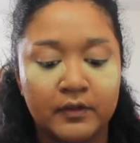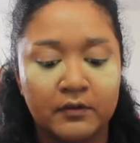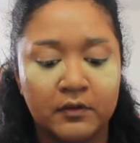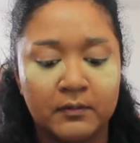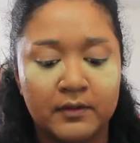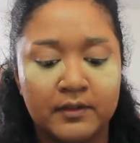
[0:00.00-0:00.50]

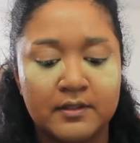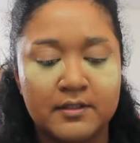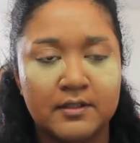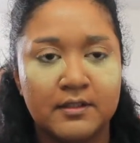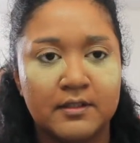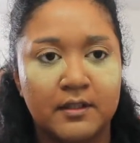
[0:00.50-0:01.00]
Normally
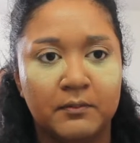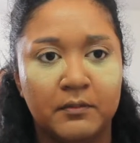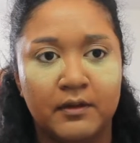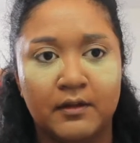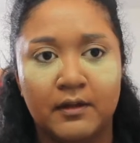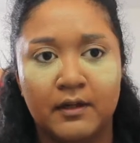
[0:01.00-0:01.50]
this is the time
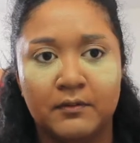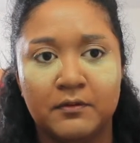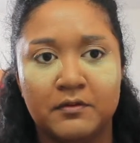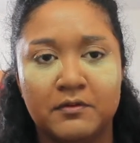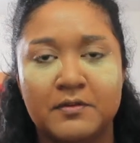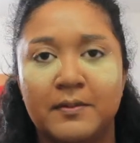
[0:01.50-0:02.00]
where I
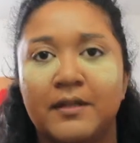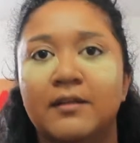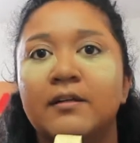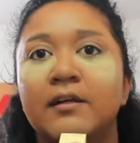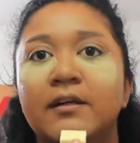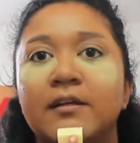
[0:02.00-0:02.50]
will
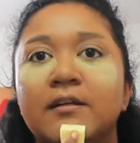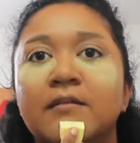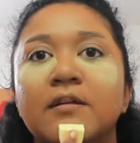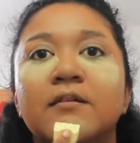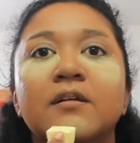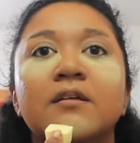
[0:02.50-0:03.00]
spend like,
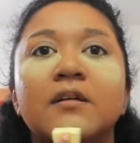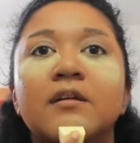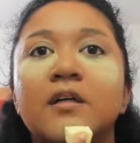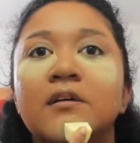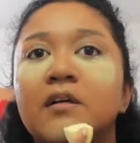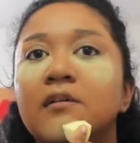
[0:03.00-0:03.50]

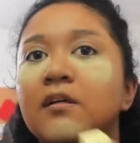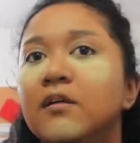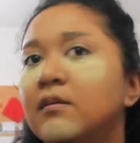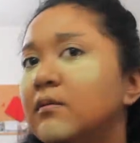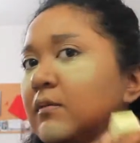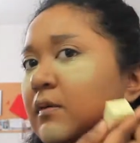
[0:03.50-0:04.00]

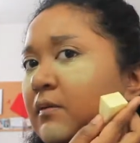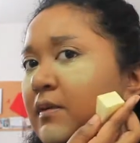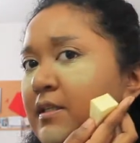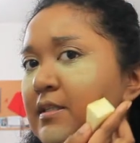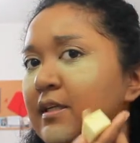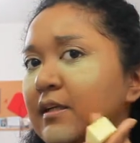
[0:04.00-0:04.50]
whoa,
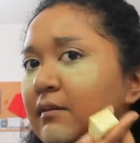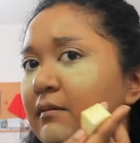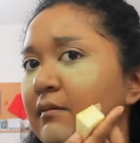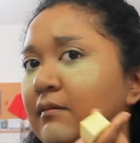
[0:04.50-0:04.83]
what is that?